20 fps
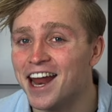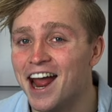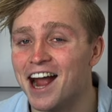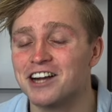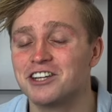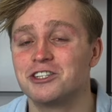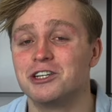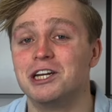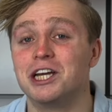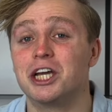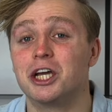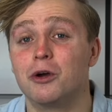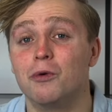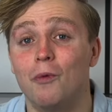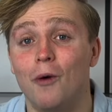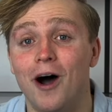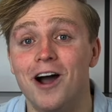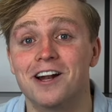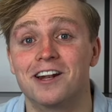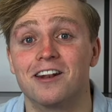actually
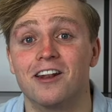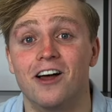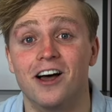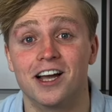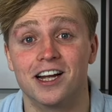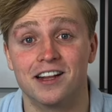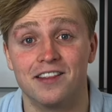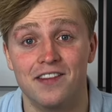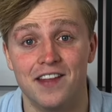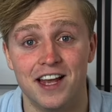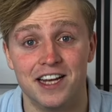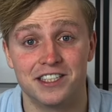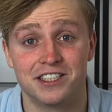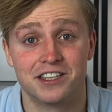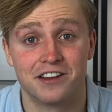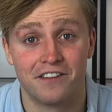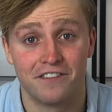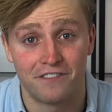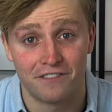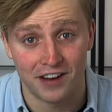quite like this
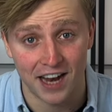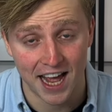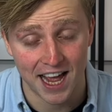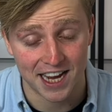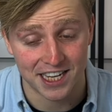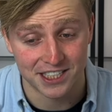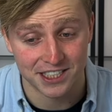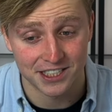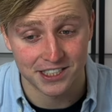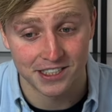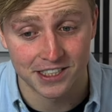flex.